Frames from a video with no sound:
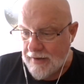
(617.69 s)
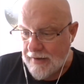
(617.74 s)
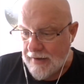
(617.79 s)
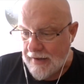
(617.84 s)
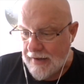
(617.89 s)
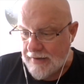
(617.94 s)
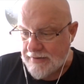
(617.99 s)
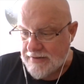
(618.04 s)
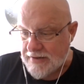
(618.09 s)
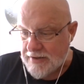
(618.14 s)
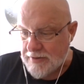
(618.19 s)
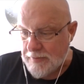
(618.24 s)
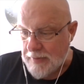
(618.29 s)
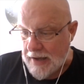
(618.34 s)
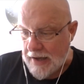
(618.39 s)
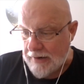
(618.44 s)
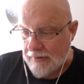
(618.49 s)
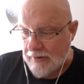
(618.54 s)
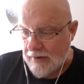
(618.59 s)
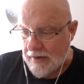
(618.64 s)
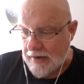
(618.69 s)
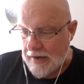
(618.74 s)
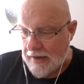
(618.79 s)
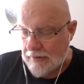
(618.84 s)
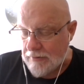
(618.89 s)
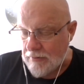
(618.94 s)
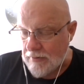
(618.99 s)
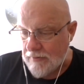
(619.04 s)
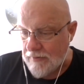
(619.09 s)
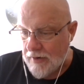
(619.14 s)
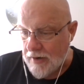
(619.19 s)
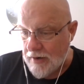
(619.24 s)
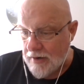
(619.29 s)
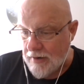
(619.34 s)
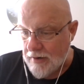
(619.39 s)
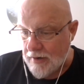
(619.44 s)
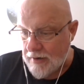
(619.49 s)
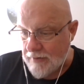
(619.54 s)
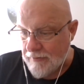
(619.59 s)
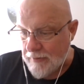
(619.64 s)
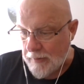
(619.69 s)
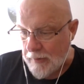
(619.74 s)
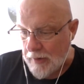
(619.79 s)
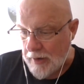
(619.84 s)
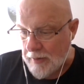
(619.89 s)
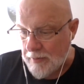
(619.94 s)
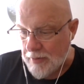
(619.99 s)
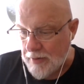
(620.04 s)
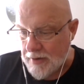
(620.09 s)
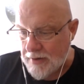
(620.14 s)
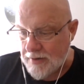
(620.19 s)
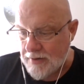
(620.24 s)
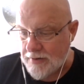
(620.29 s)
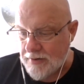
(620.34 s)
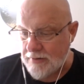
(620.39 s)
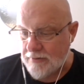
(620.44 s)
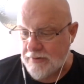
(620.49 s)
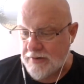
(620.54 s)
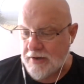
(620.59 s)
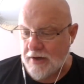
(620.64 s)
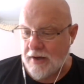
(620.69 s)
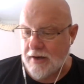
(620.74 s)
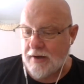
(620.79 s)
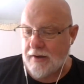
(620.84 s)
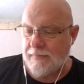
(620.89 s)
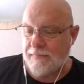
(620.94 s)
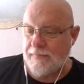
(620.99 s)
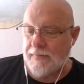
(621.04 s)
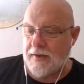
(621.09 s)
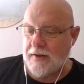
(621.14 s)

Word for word: as its background, handover of Hong Kong from Great Britain to China